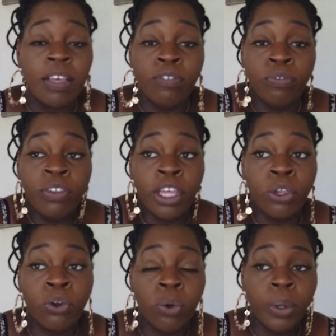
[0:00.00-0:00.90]
If you feel like
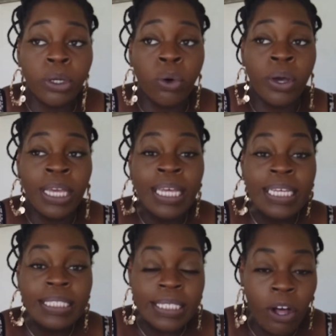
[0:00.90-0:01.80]
you don't know where you're going,
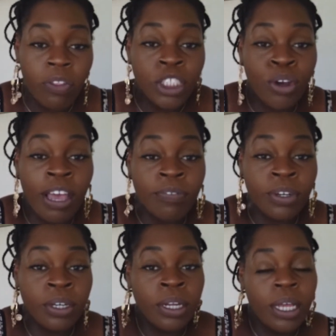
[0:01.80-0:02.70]
tell the
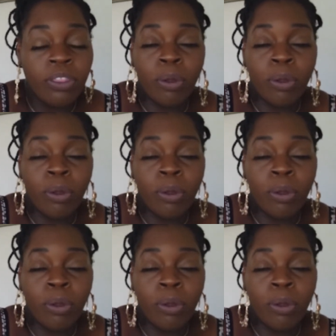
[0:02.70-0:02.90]
driver.